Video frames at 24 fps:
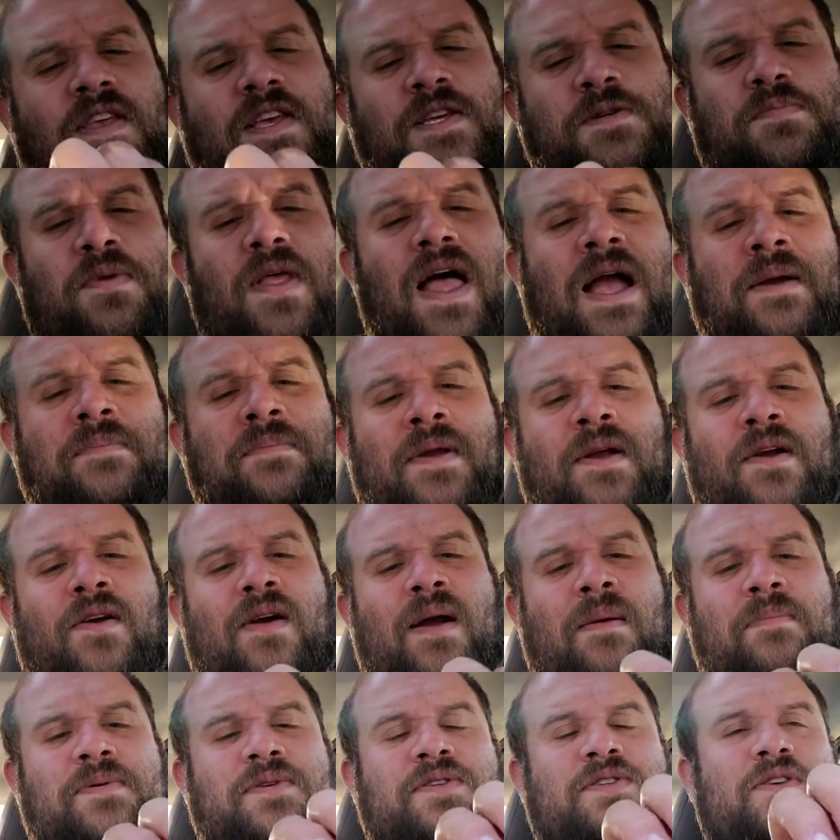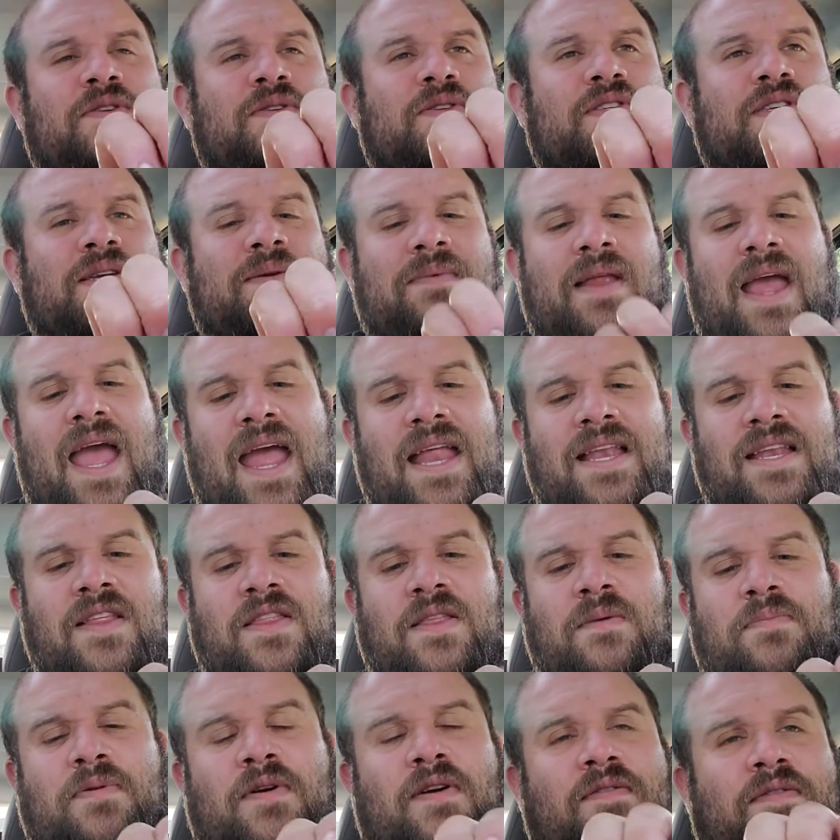These Black Mirror episodes seem to end at
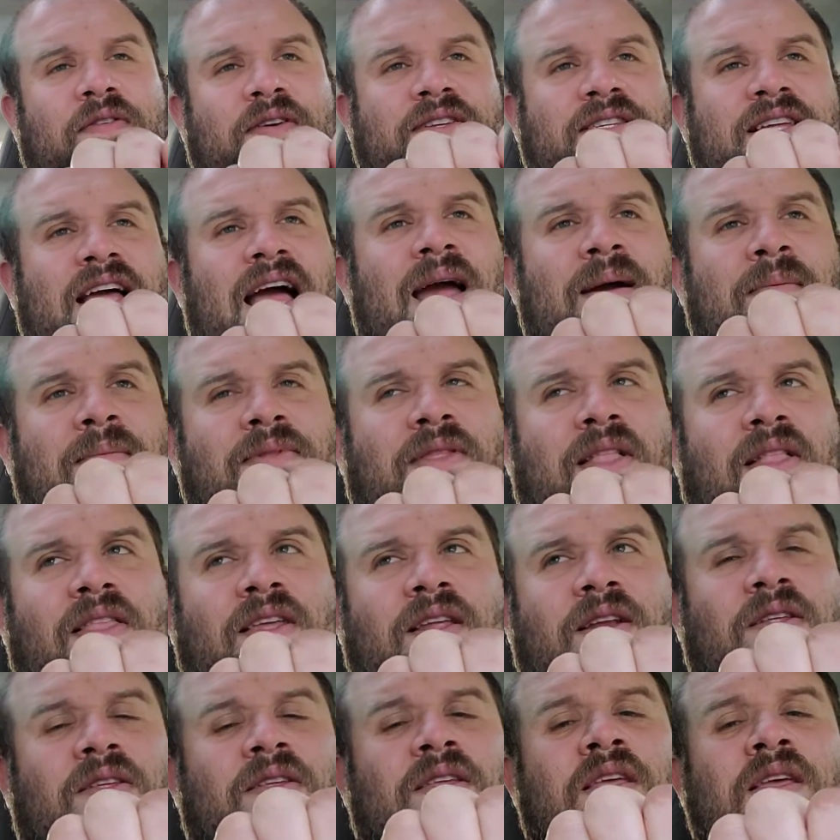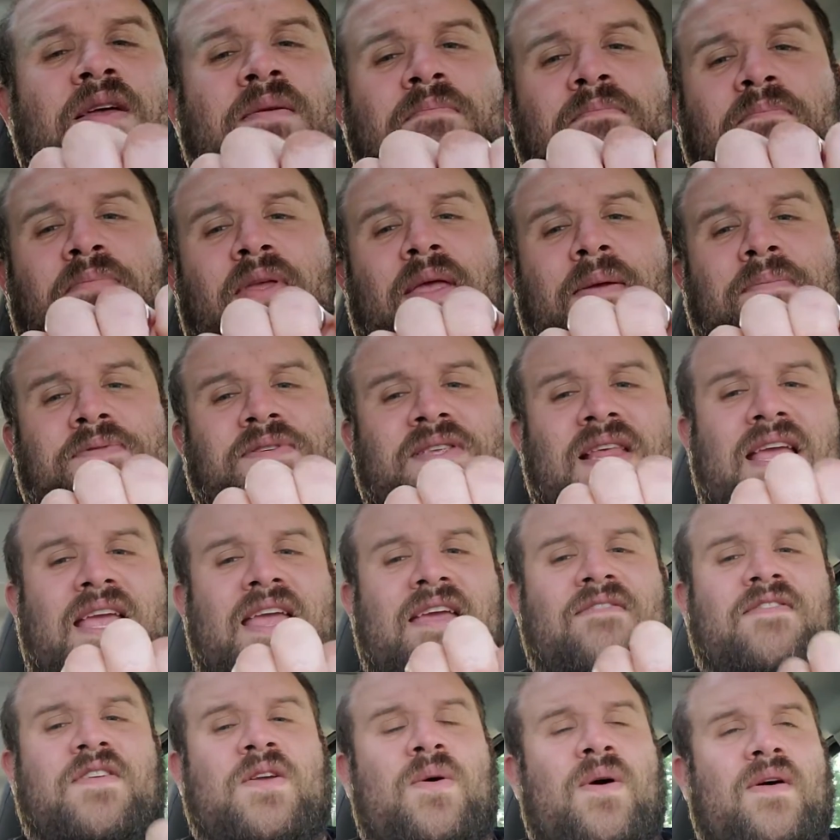the perfect time, and the little blips they
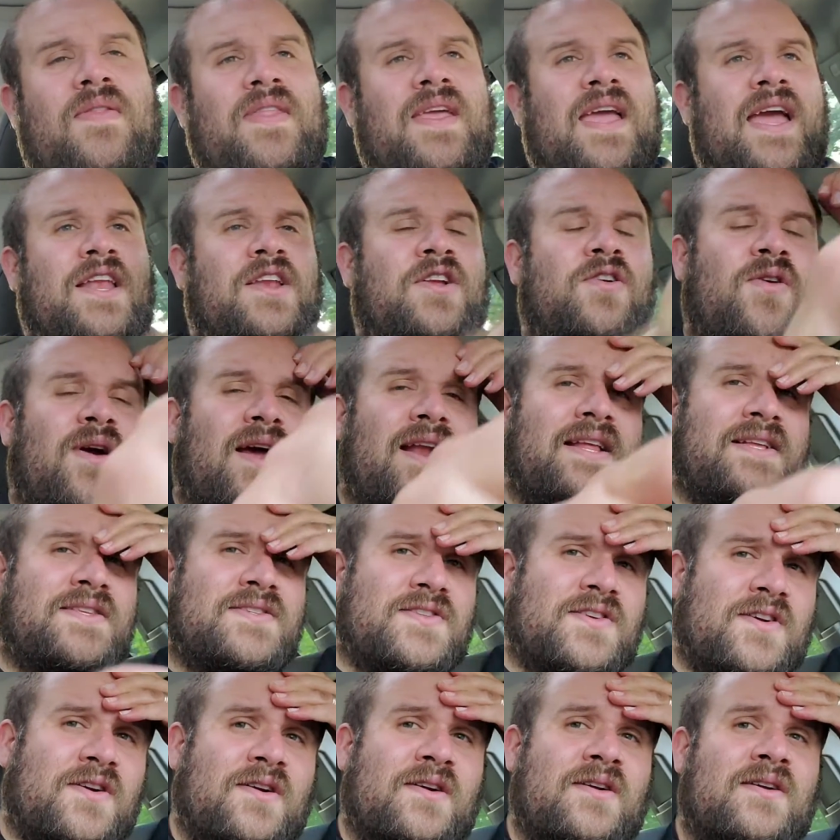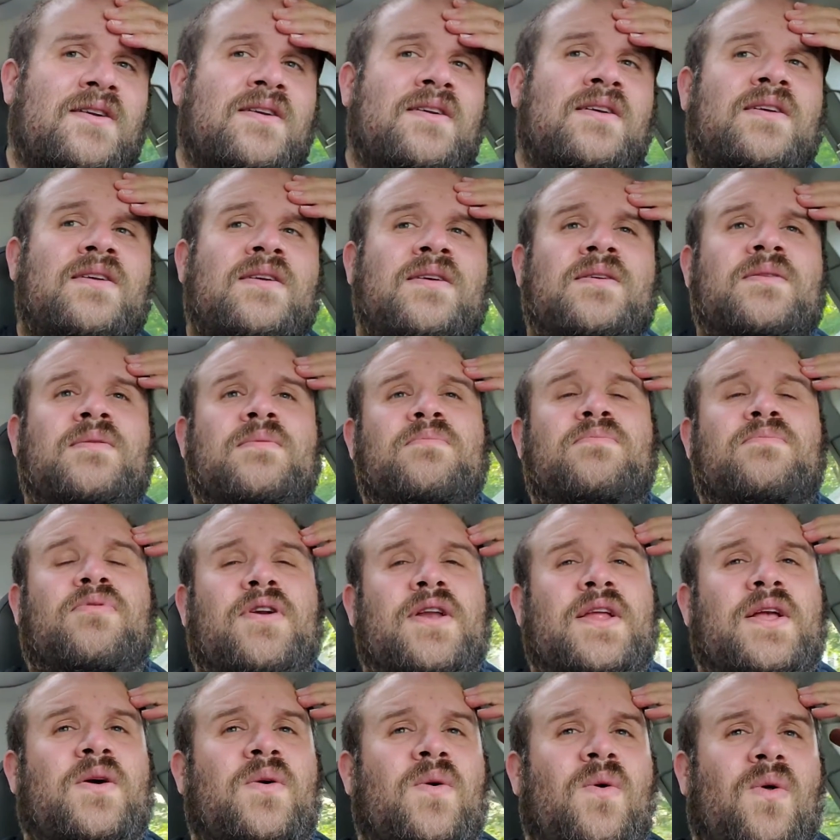give you on the end credits are
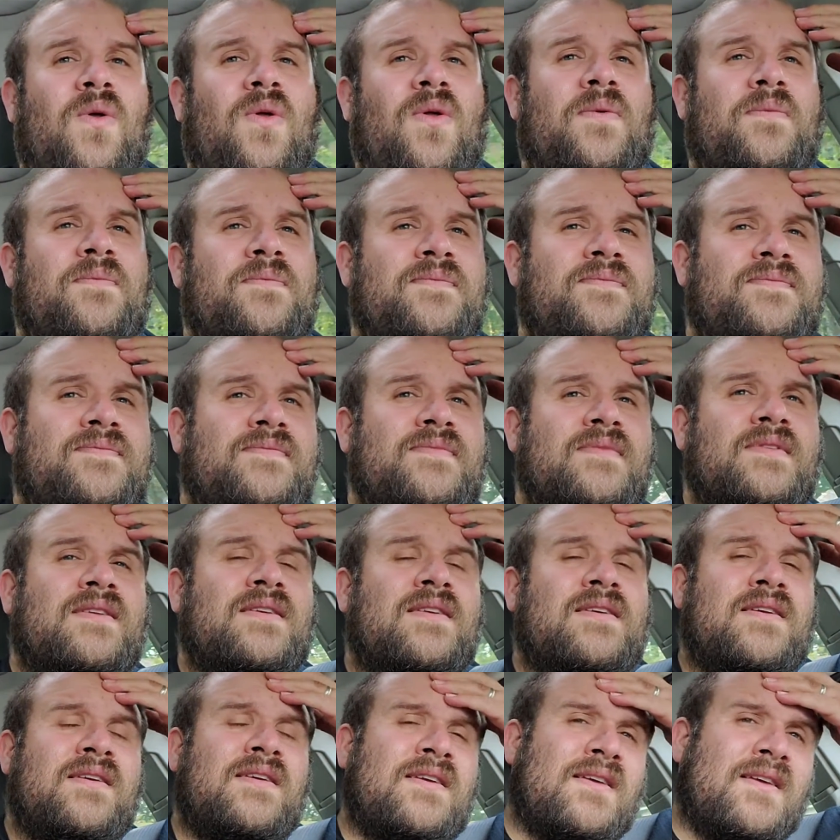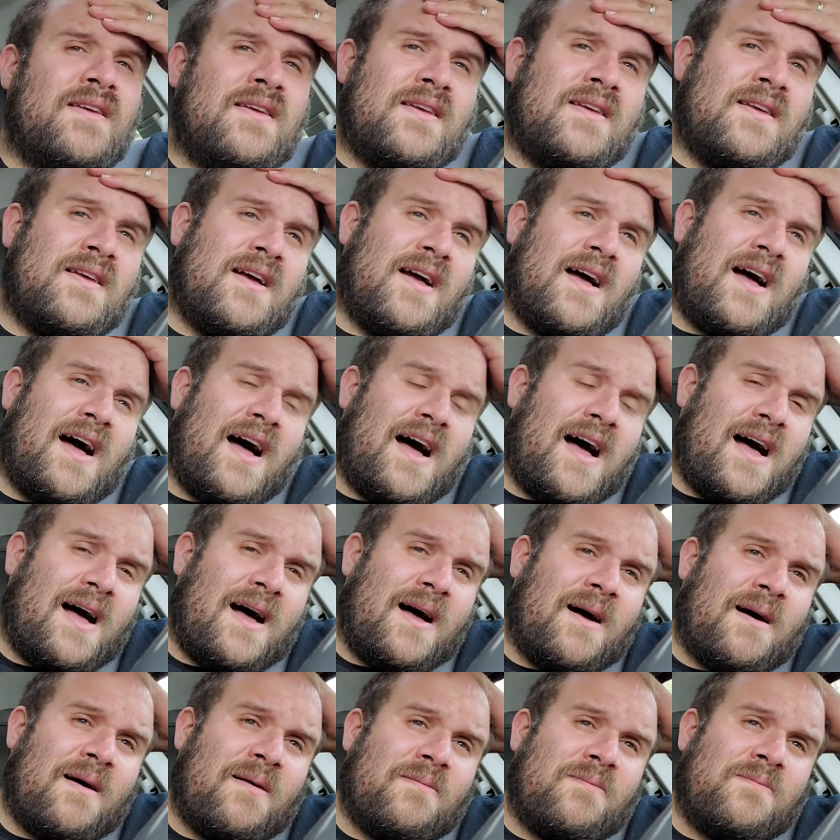pretty cool.
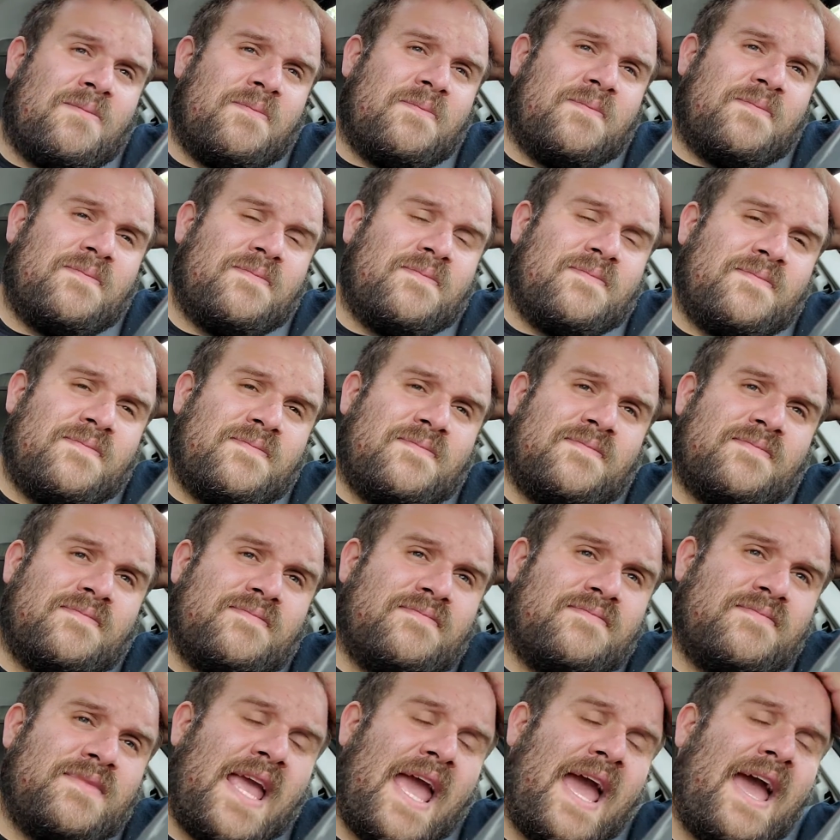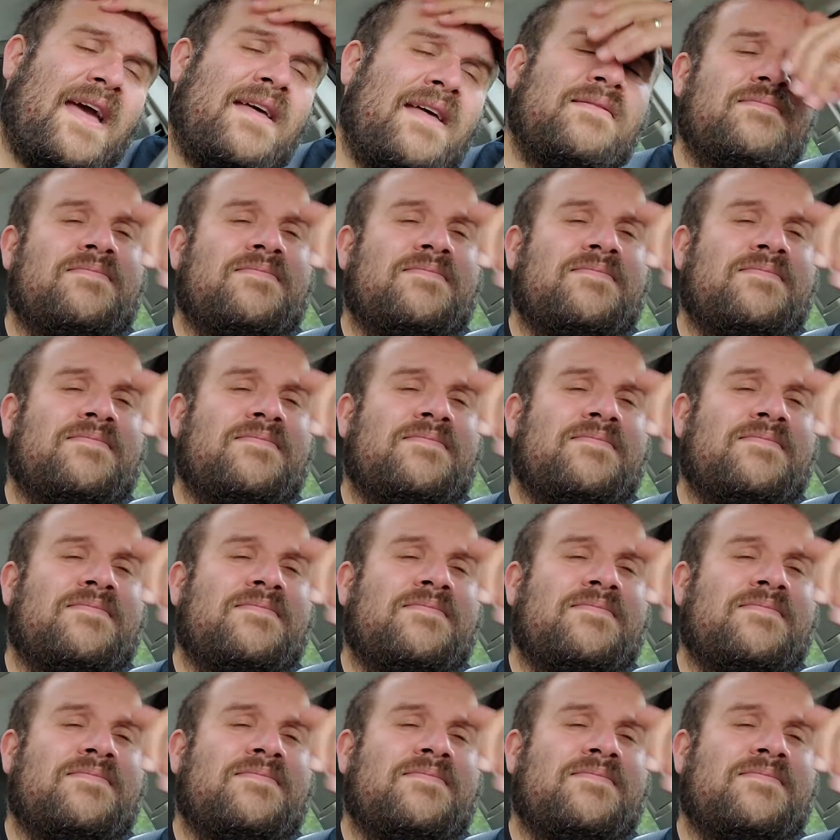Um, yeah.